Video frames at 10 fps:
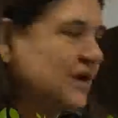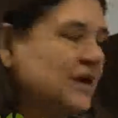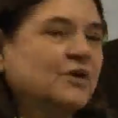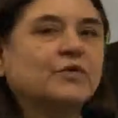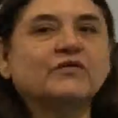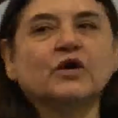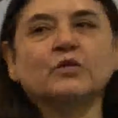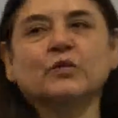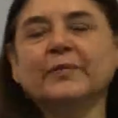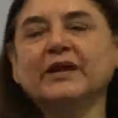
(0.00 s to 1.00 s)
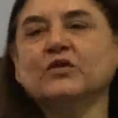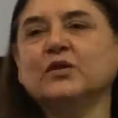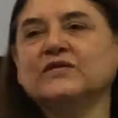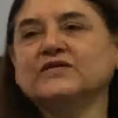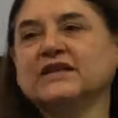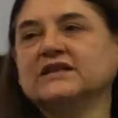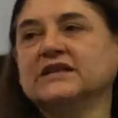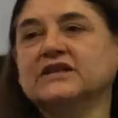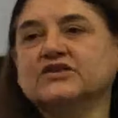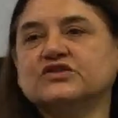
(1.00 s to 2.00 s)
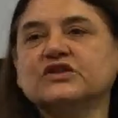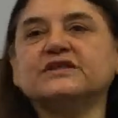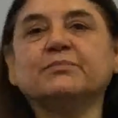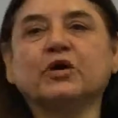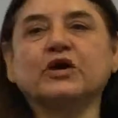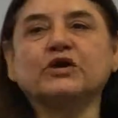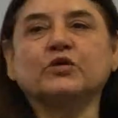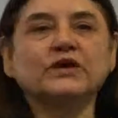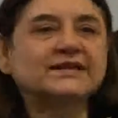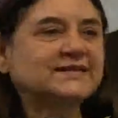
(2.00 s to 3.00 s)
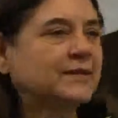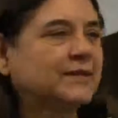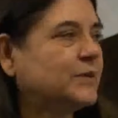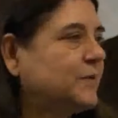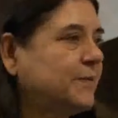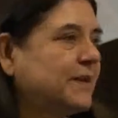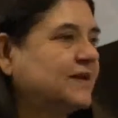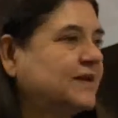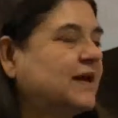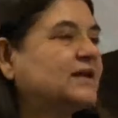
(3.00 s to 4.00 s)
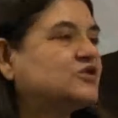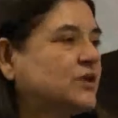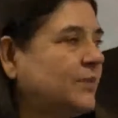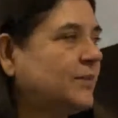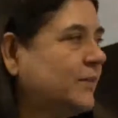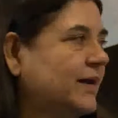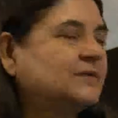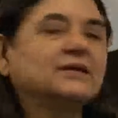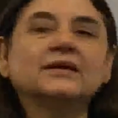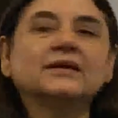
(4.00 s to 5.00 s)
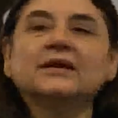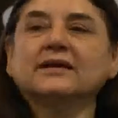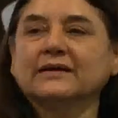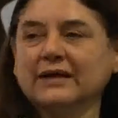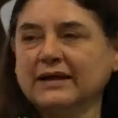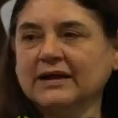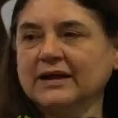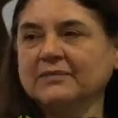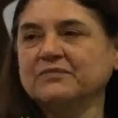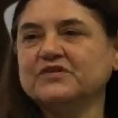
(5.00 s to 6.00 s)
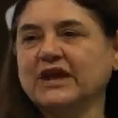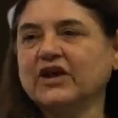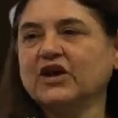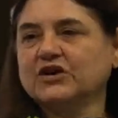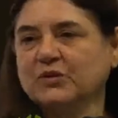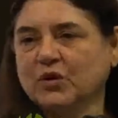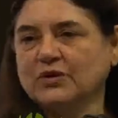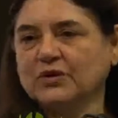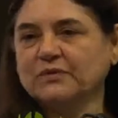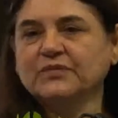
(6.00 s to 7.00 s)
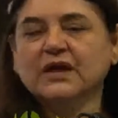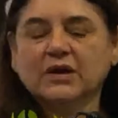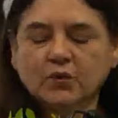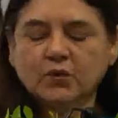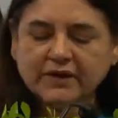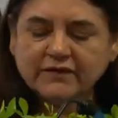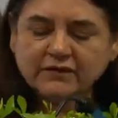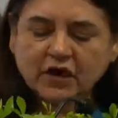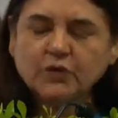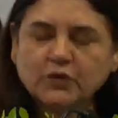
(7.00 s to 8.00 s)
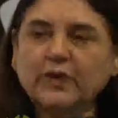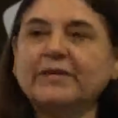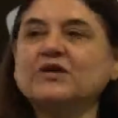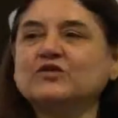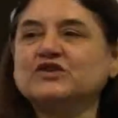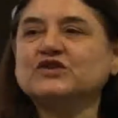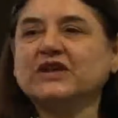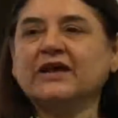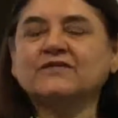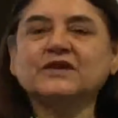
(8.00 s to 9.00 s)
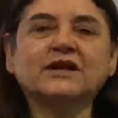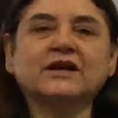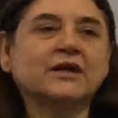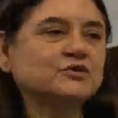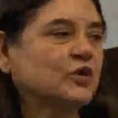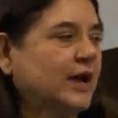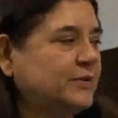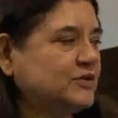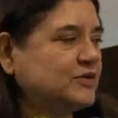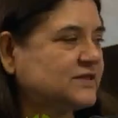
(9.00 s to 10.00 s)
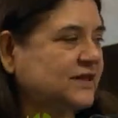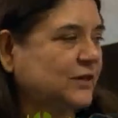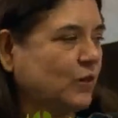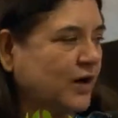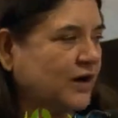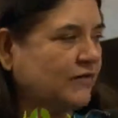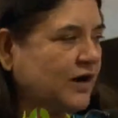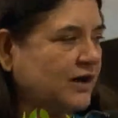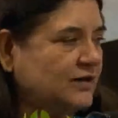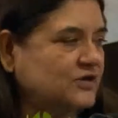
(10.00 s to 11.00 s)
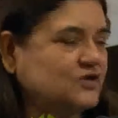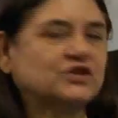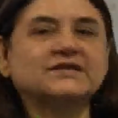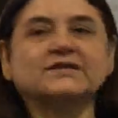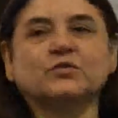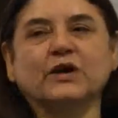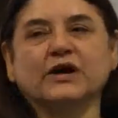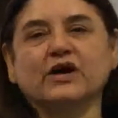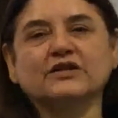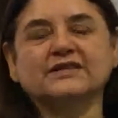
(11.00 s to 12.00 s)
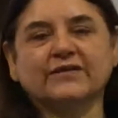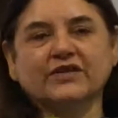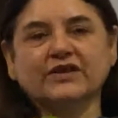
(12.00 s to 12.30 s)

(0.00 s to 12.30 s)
We've got women who have started industries, employed only disabled people, and done extremely well. They got an award. We've got women who saved, and I'm so happy to see that one of our industries is working on saving the